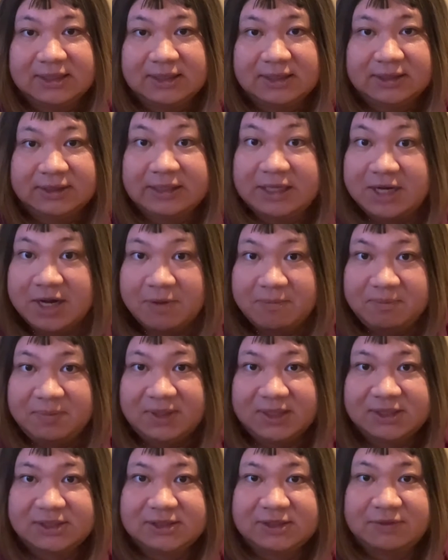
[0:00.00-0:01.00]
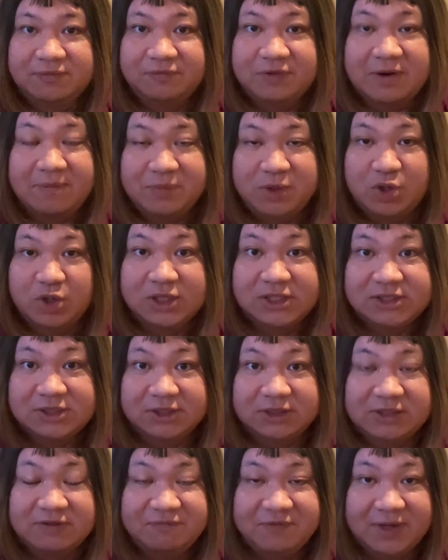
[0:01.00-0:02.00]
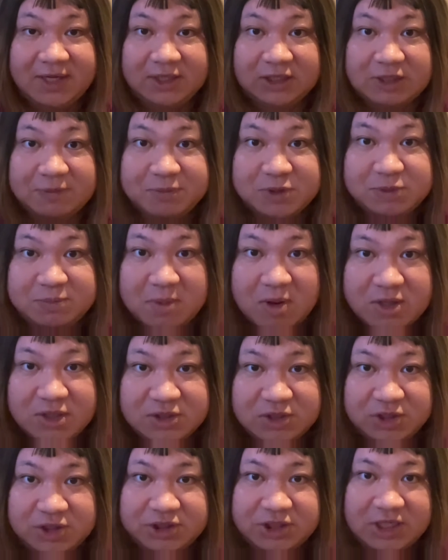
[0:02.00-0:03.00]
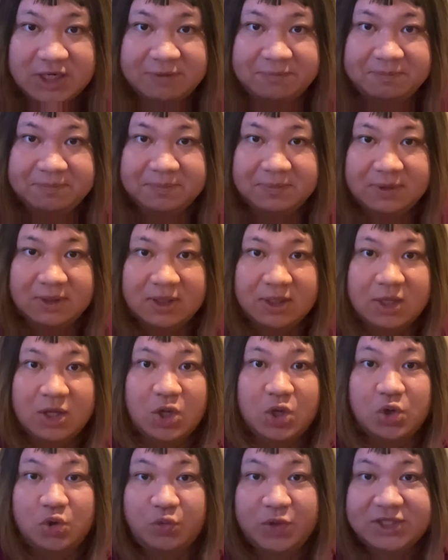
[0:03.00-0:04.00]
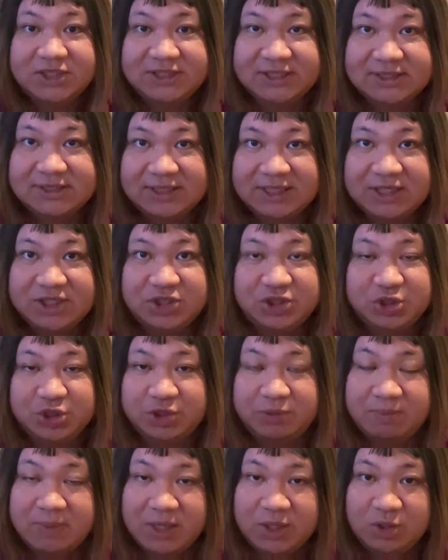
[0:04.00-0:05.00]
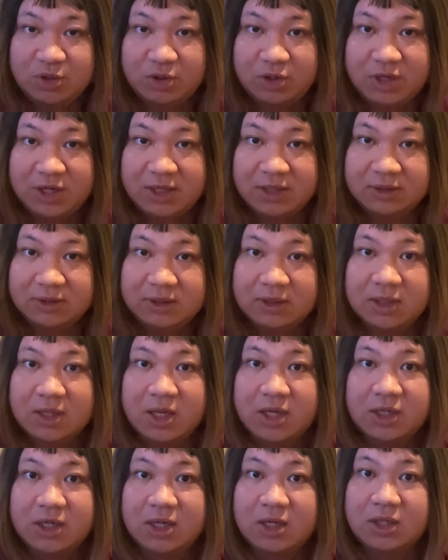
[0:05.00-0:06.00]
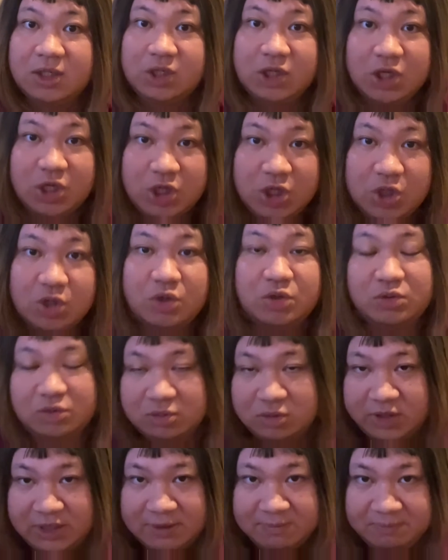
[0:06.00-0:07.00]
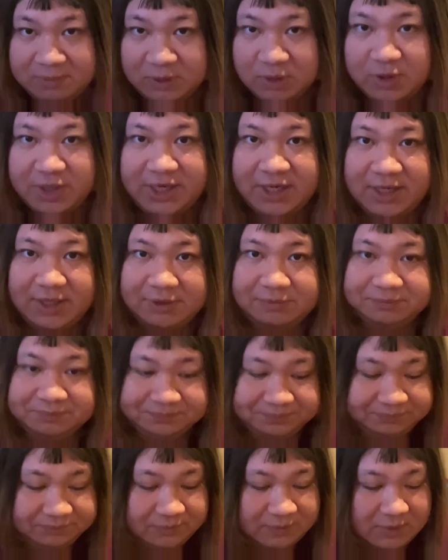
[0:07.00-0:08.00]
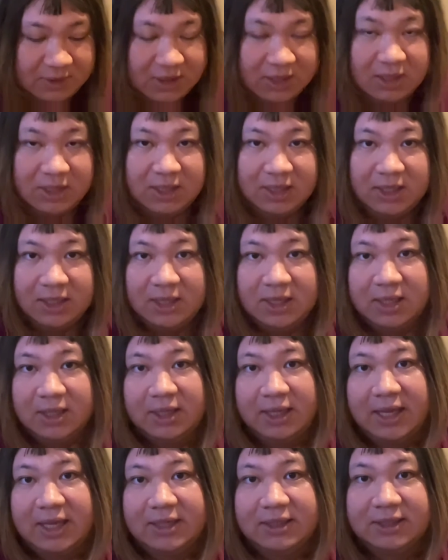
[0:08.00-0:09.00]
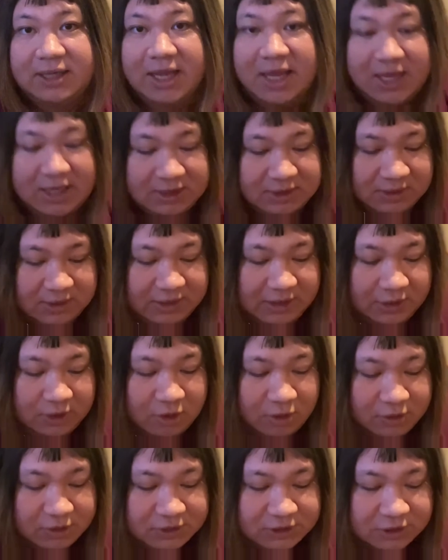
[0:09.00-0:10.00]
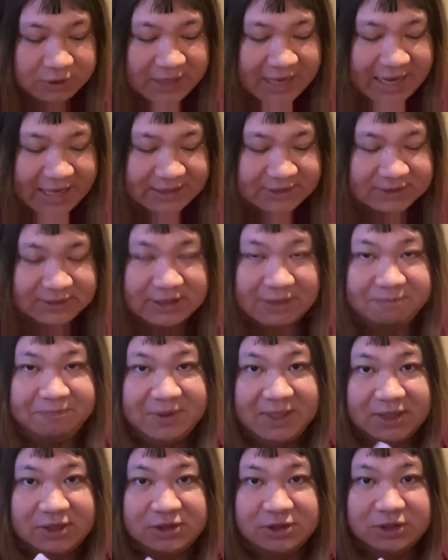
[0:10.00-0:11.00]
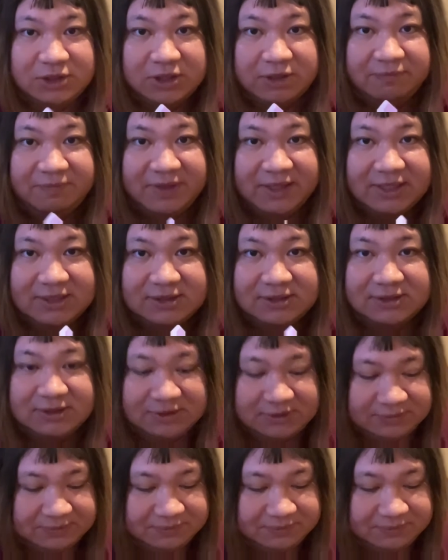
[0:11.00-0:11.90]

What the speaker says: the numbers from your certificate of sponsorship, which is issued by your new employer. And then they'll also ask a picture of this,